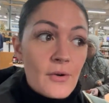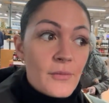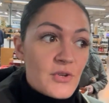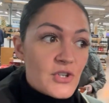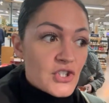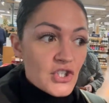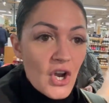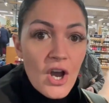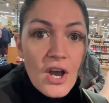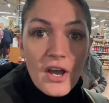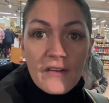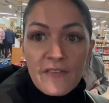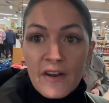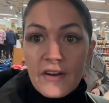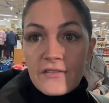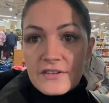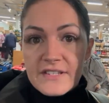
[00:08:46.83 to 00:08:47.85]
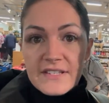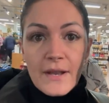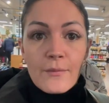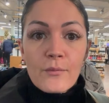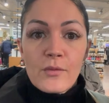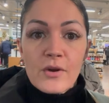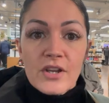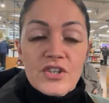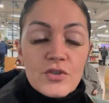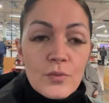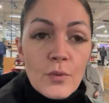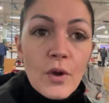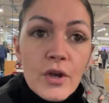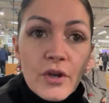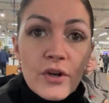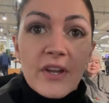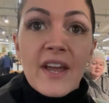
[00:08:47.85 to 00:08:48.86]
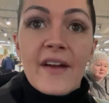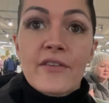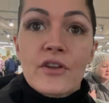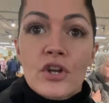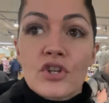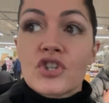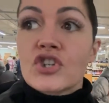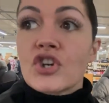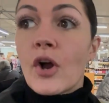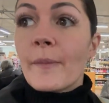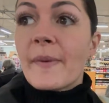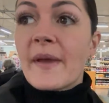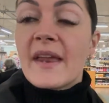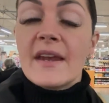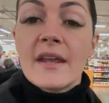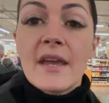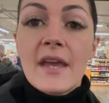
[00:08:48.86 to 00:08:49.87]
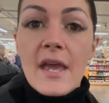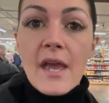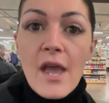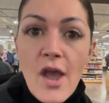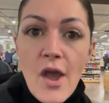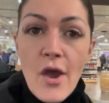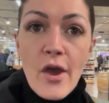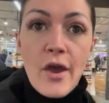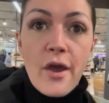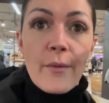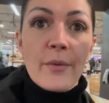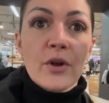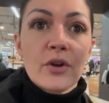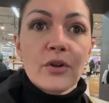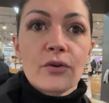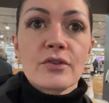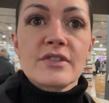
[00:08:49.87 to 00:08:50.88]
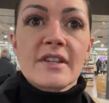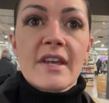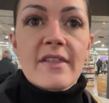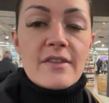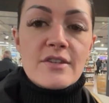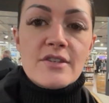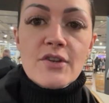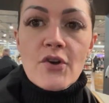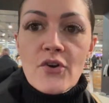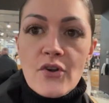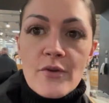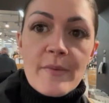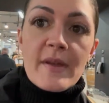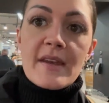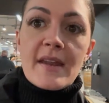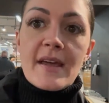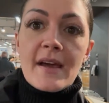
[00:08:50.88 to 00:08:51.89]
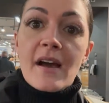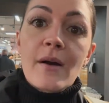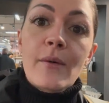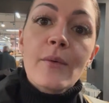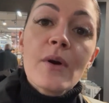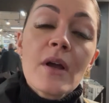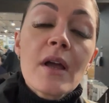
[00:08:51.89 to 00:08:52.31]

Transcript: we just got Havana a sandwich. We're going to carry on shopping. We're going to go to like the toy bit now,